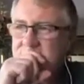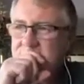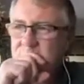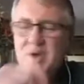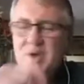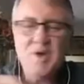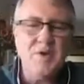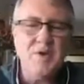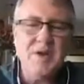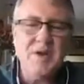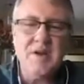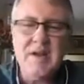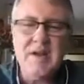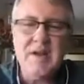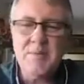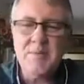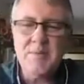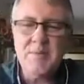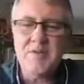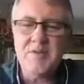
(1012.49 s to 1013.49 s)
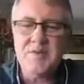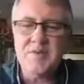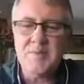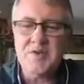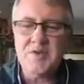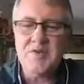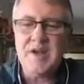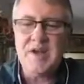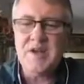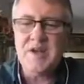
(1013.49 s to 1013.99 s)
We go in our neighborhoods and we
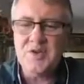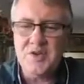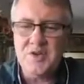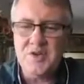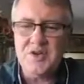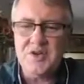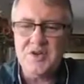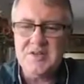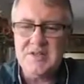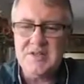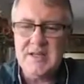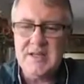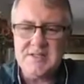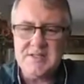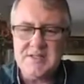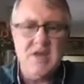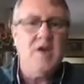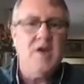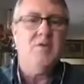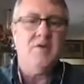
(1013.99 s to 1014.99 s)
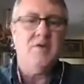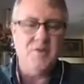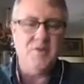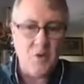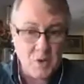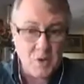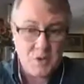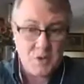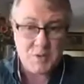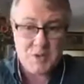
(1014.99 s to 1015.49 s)
try to do good deeds. Well, of
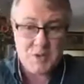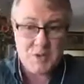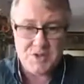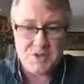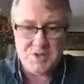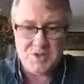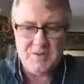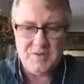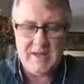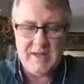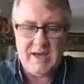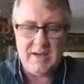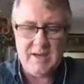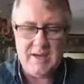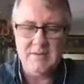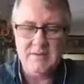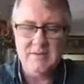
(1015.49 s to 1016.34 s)
course we should do that.